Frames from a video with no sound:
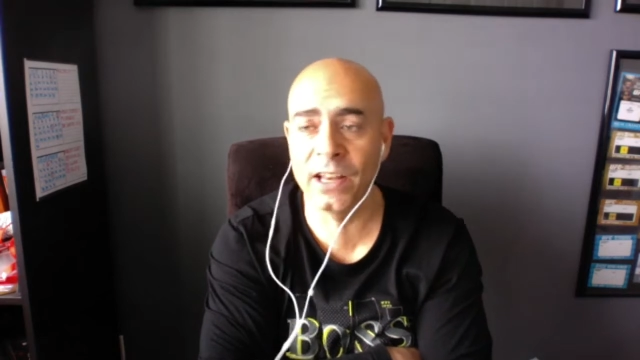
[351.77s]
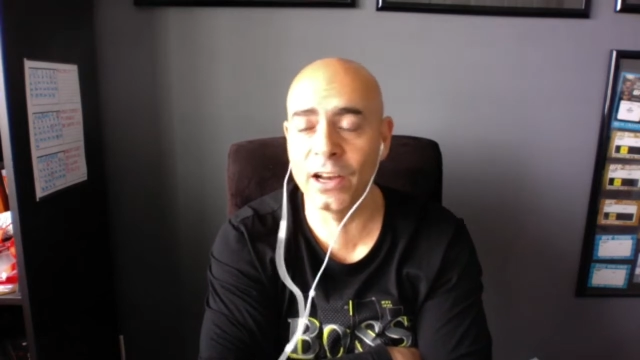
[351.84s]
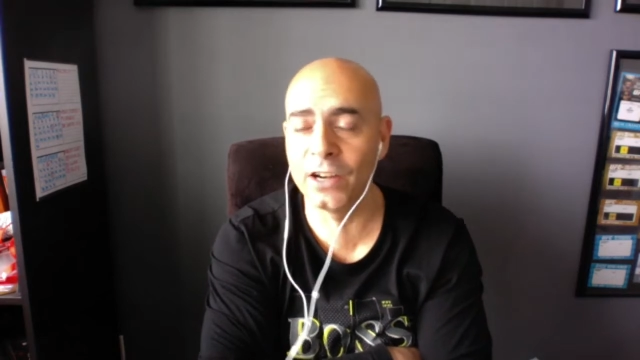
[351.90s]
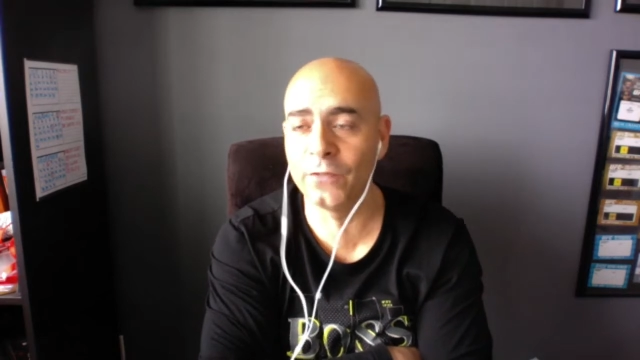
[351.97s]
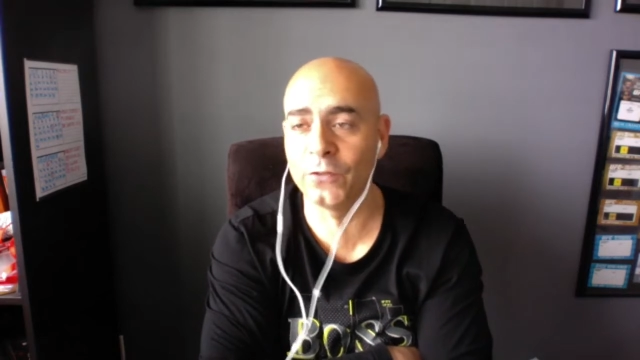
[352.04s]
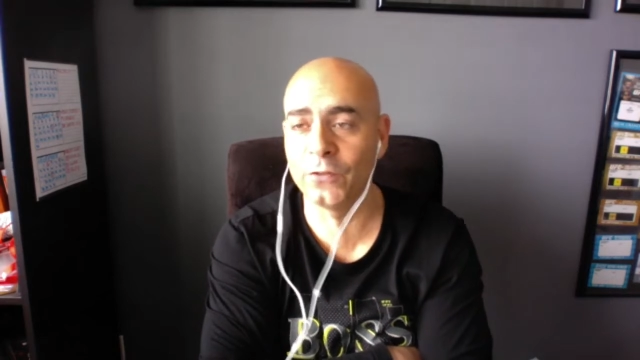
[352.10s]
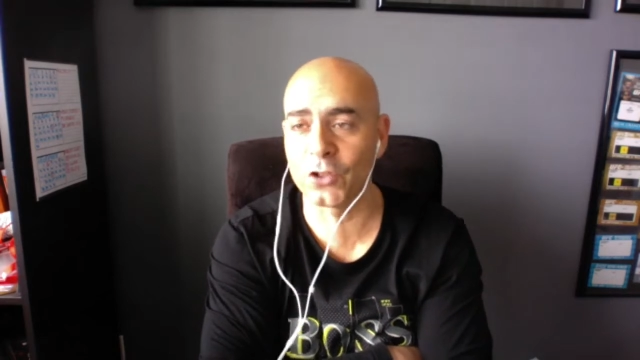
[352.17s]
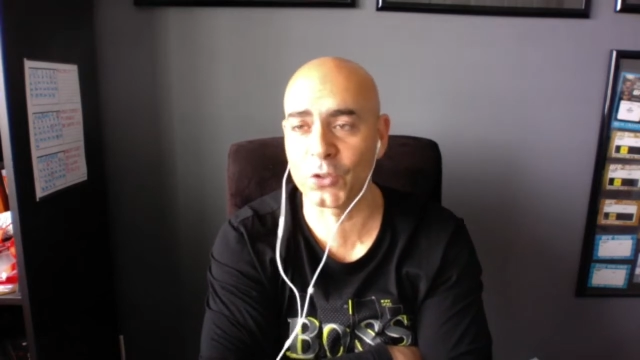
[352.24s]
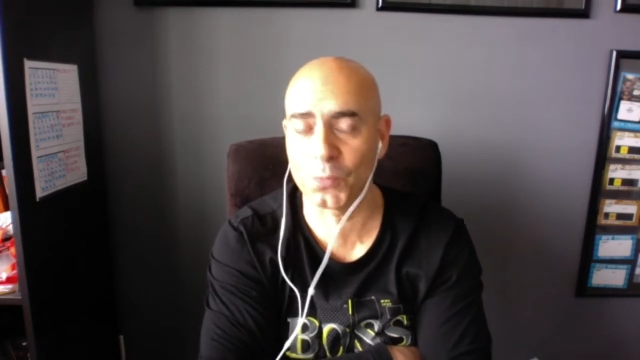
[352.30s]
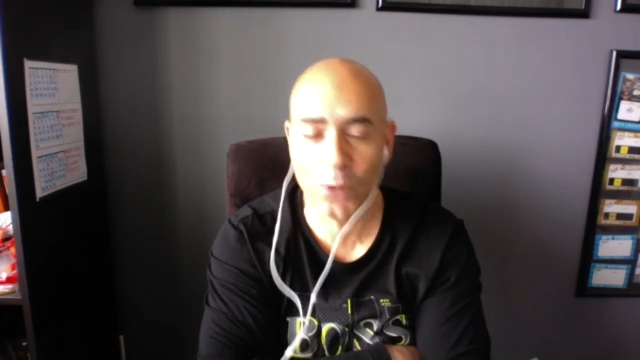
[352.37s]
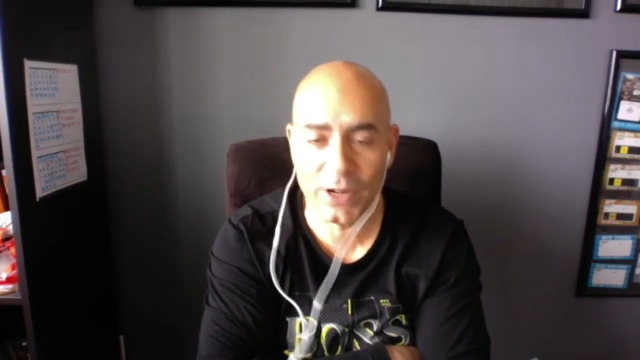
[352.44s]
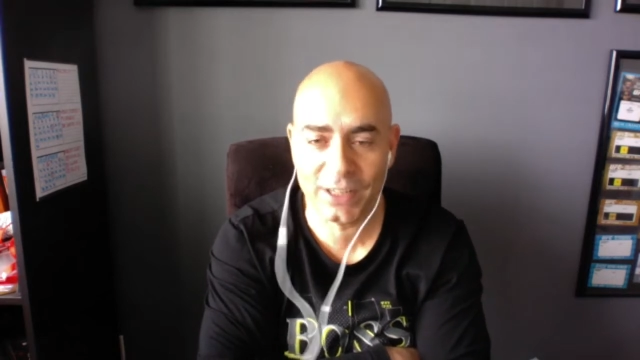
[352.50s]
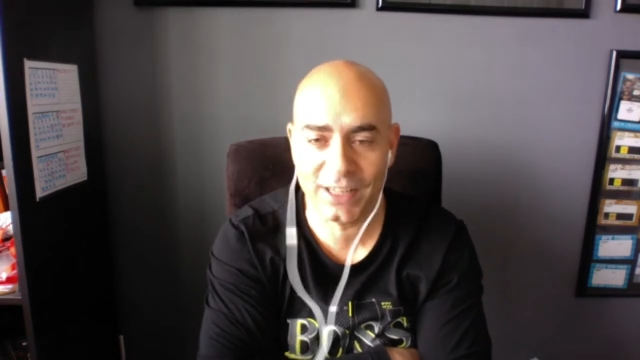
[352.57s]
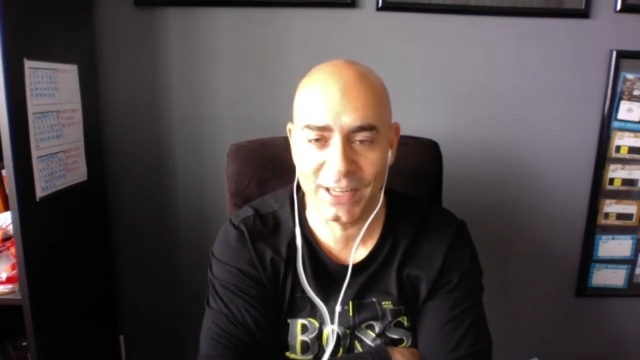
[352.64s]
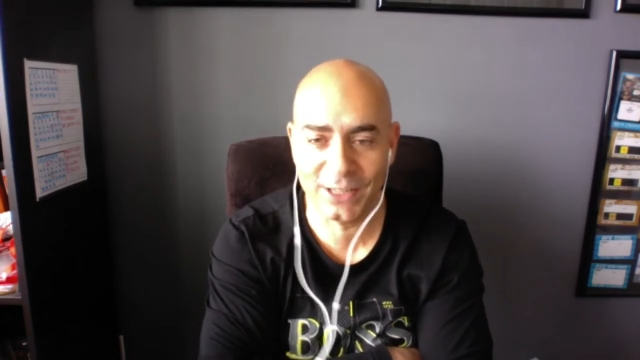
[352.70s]
on if they're
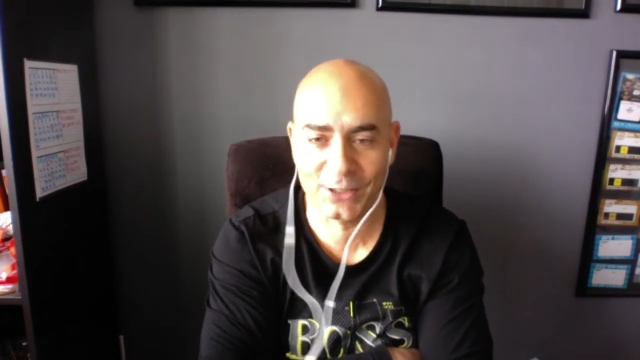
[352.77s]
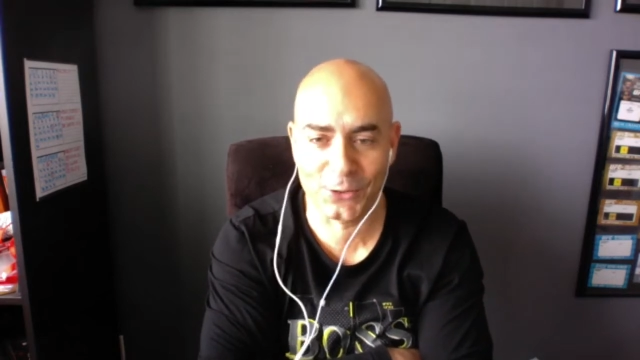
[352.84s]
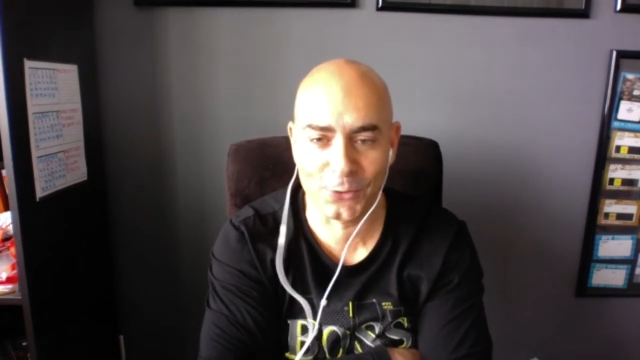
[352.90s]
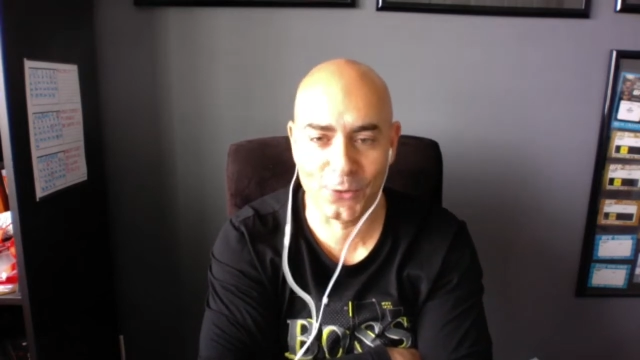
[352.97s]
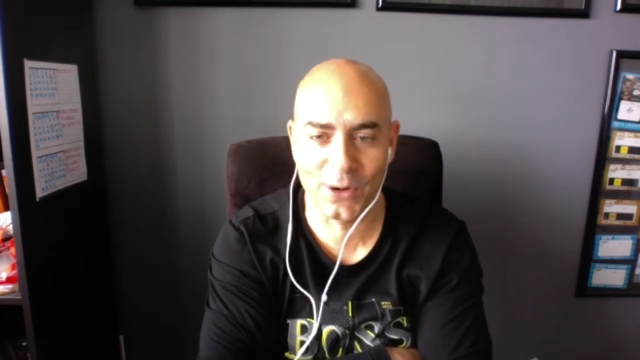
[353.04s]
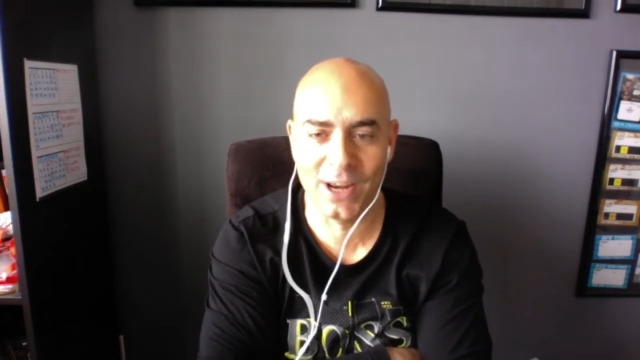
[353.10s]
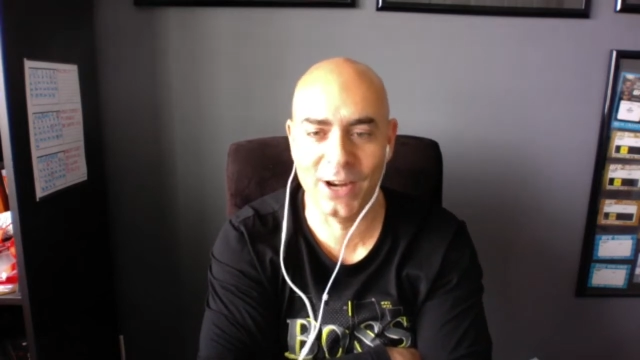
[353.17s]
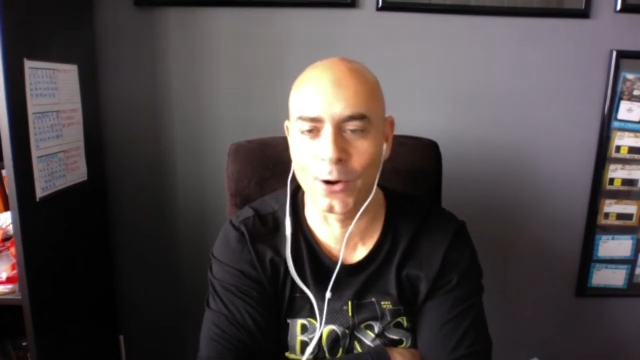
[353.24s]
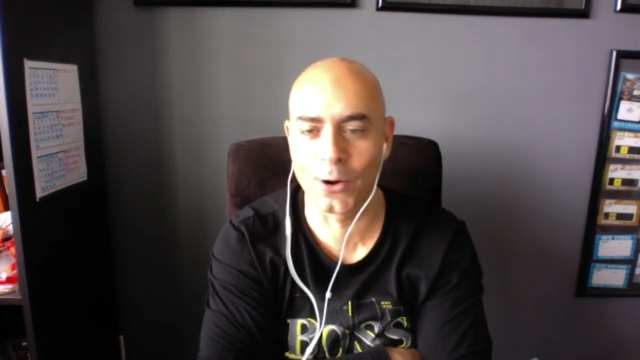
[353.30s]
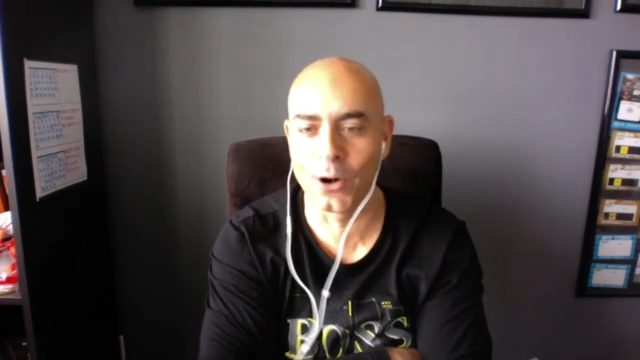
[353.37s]
sprinting to the ring or